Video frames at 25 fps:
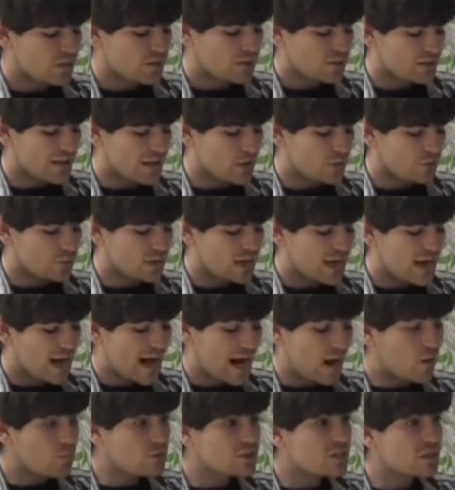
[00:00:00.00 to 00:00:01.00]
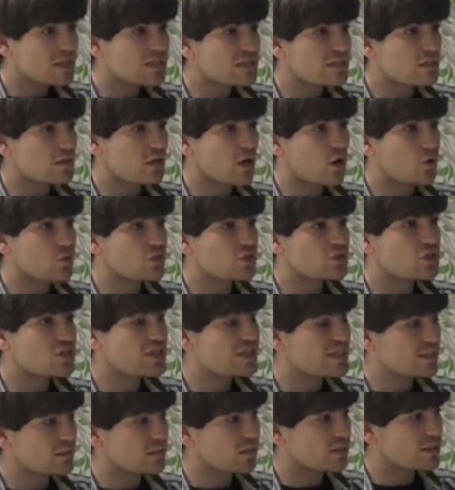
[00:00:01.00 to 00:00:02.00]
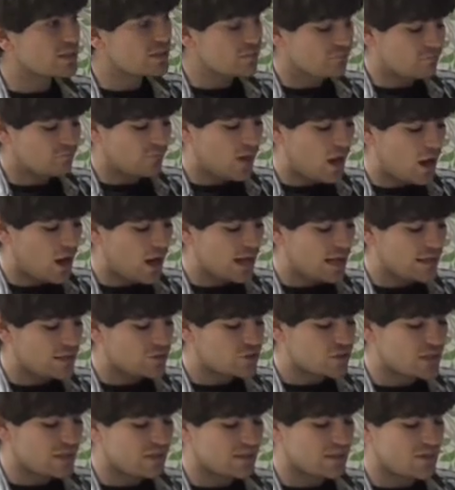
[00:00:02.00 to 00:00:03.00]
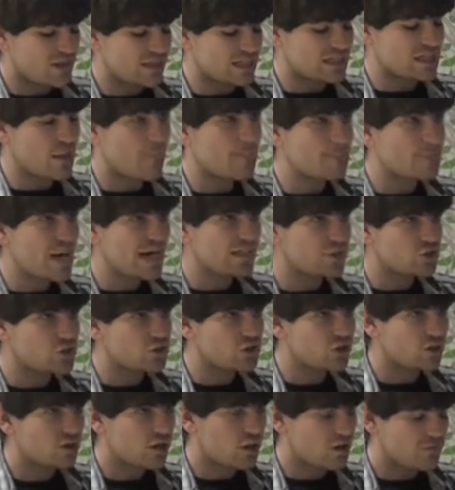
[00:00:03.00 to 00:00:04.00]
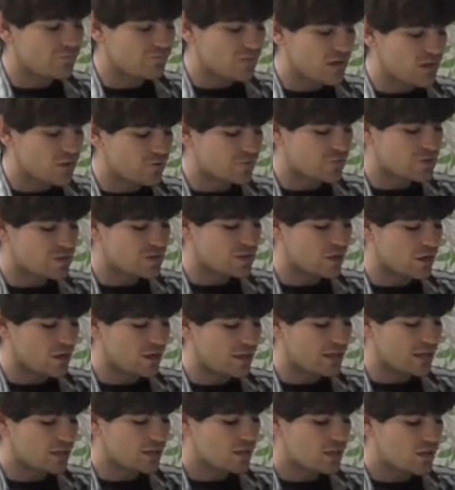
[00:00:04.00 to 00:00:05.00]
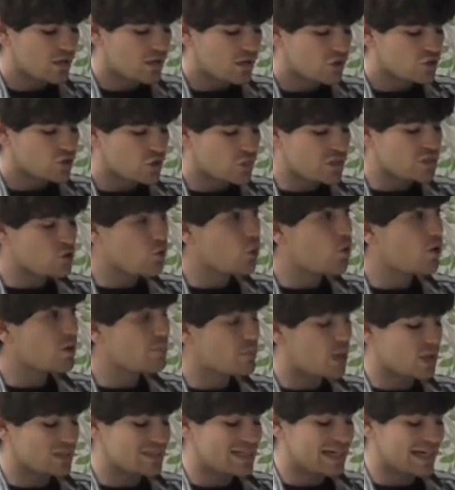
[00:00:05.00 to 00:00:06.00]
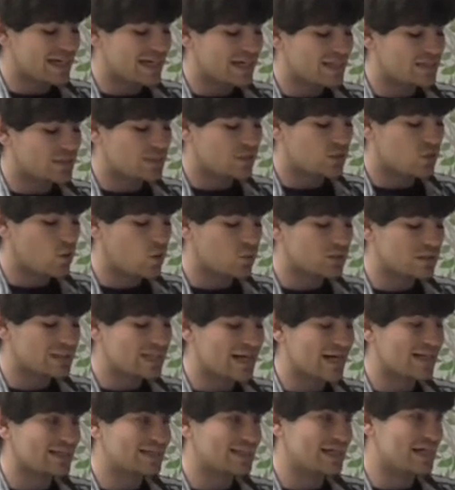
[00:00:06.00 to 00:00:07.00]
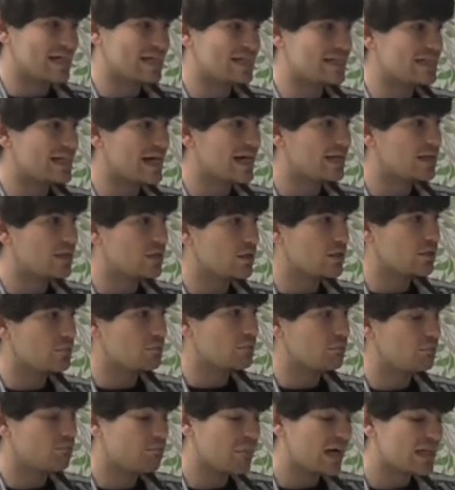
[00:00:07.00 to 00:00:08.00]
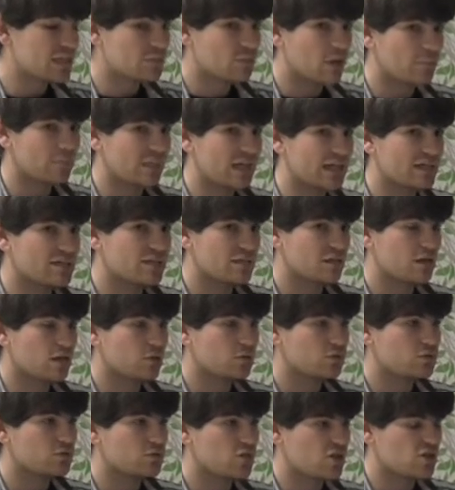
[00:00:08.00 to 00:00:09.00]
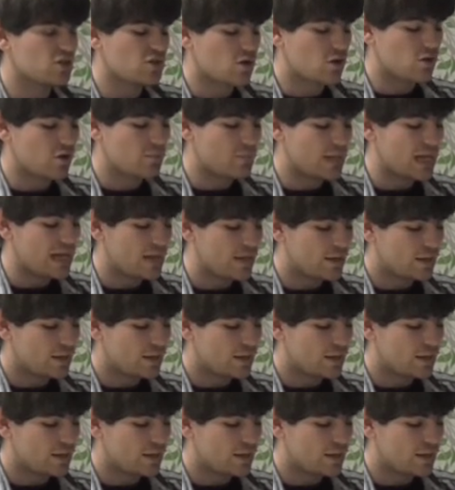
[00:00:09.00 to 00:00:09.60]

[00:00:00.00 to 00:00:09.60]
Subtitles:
Now, how was I to know that she didn't like to fly? She didn't think to mention her fear of the sky. So we tore up our tickets and called a taxi to take her back to my place, just her and me.